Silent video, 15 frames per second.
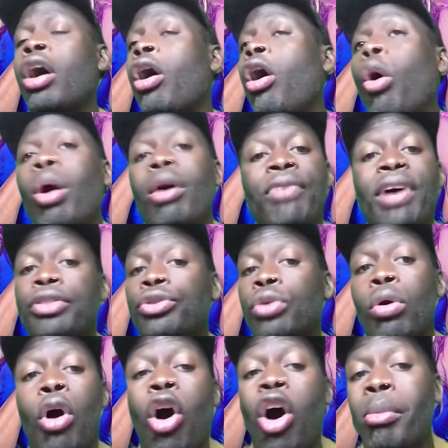Oh, if I
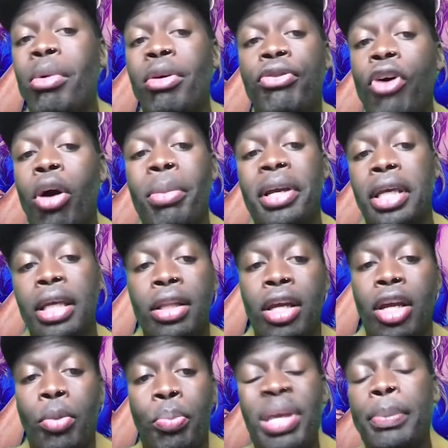throw homophobic in
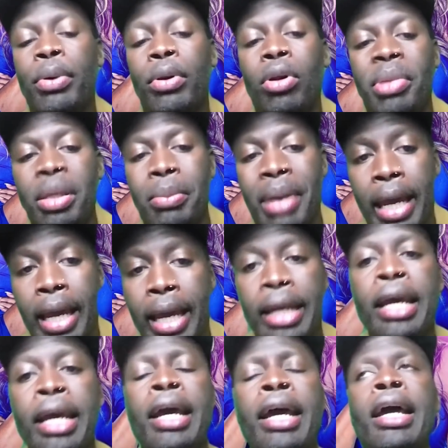there, people will be mad
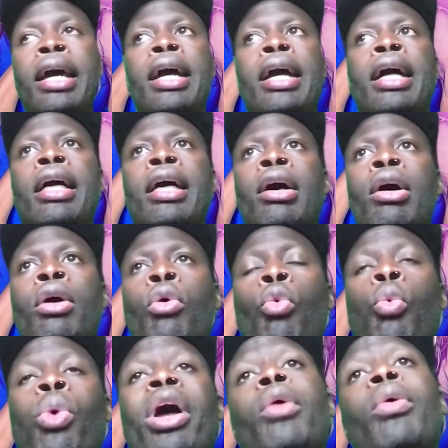
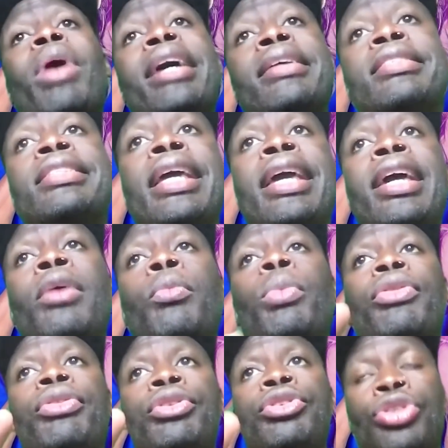where I stand
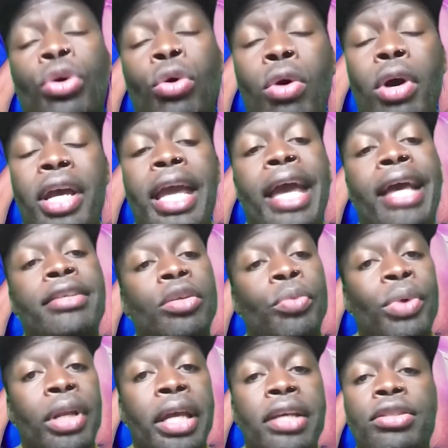with Joy as it
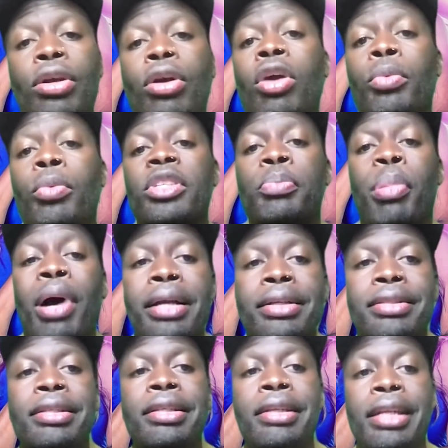relates to her
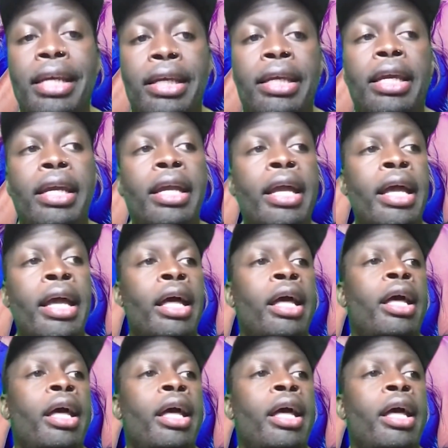response to Nicki,